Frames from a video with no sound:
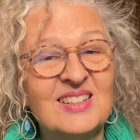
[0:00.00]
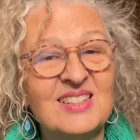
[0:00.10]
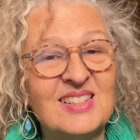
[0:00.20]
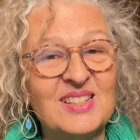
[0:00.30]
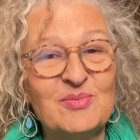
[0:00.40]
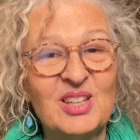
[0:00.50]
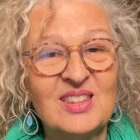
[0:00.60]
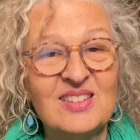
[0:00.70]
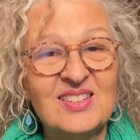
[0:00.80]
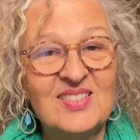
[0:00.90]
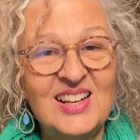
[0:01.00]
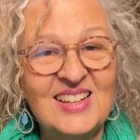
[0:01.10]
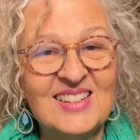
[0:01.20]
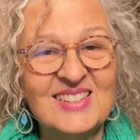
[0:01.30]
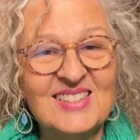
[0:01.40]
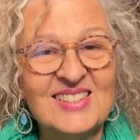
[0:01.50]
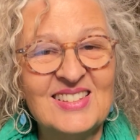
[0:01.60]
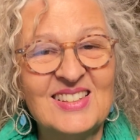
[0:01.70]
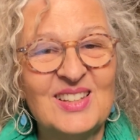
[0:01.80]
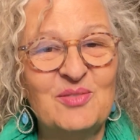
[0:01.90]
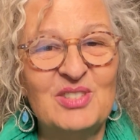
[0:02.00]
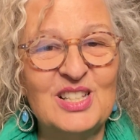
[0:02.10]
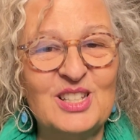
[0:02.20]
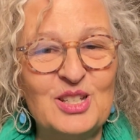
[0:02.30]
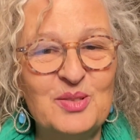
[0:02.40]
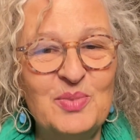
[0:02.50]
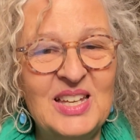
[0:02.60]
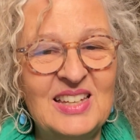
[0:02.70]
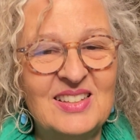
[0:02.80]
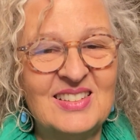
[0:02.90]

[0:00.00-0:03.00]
6-month trainings. Blessings be.